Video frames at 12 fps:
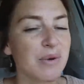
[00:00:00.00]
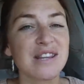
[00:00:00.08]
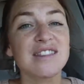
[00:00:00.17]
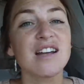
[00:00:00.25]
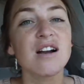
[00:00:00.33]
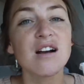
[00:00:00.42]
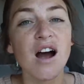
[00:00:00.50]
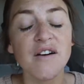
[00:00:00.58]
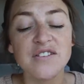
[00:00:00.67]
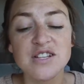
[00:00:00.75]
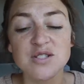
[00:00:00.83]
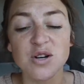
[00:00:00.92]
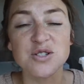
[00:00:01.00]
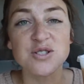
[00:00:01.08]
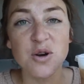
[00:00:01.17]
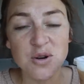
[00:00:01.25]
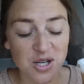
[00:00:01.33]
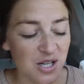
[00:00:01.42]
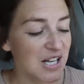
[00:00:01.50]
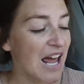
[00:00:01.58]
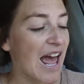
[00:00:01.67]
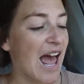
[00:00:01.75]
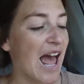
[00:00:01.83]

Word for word: but their coffees are so good,